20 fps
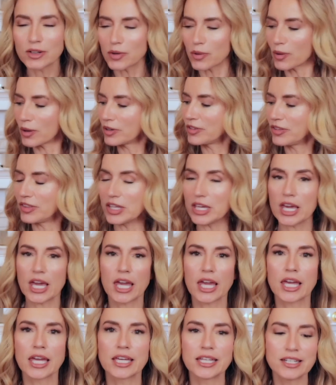towards the
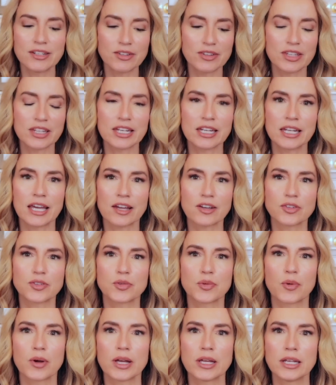end, the
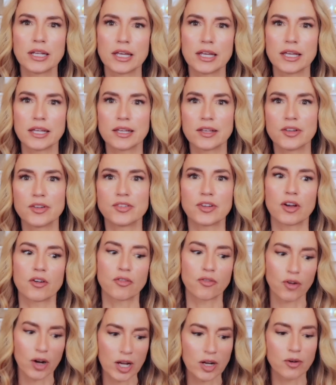next one is a
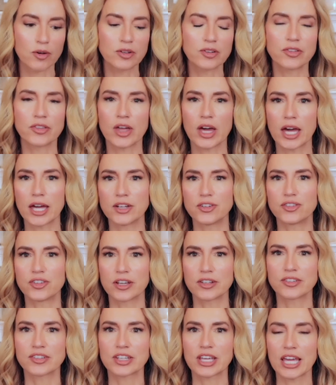fragrance that
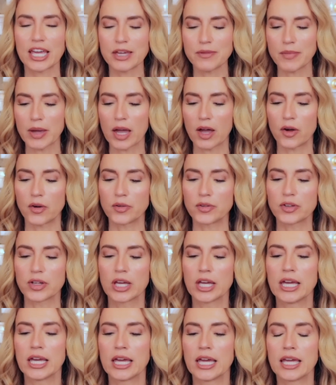just came out
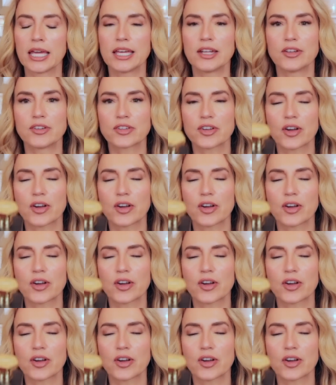it is